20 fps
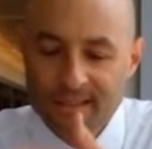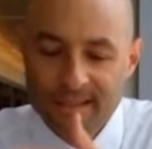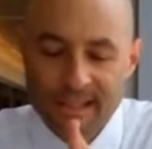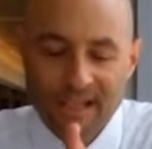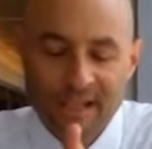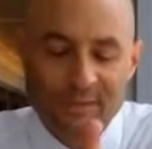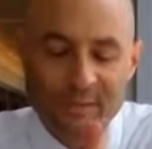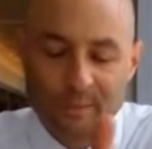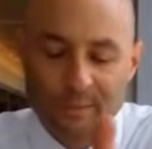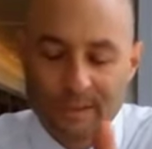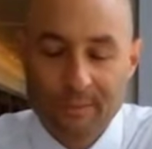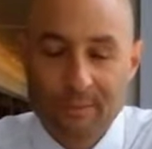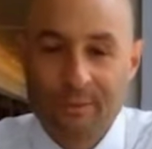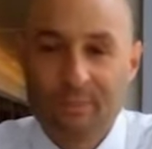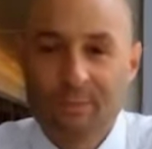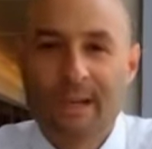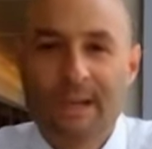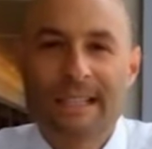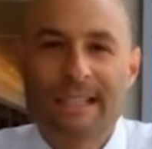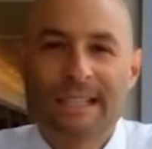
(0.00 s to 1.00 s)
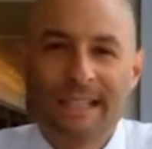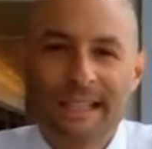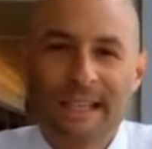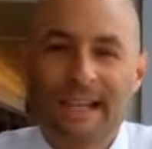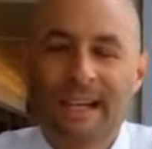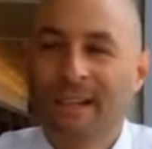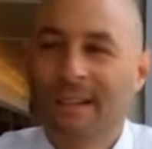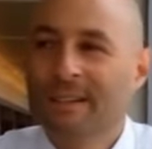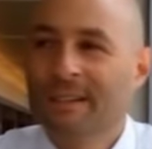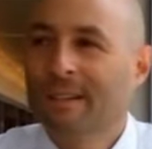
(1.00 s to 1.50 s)
Everybody was right
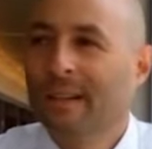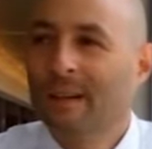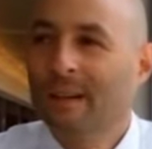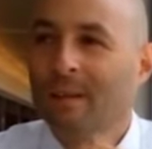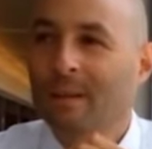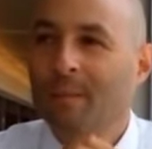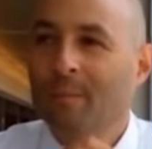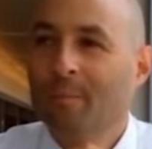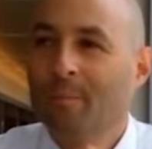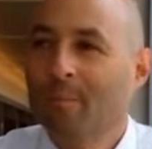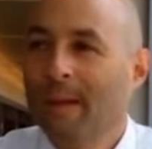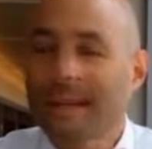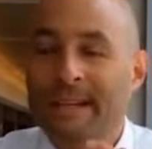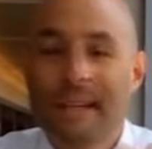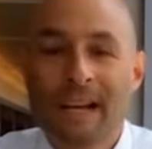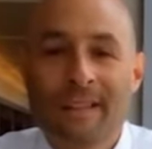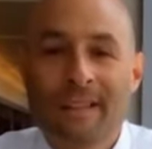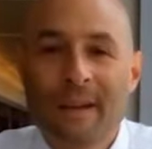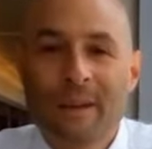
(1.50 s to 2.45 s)
there, you know, and my God,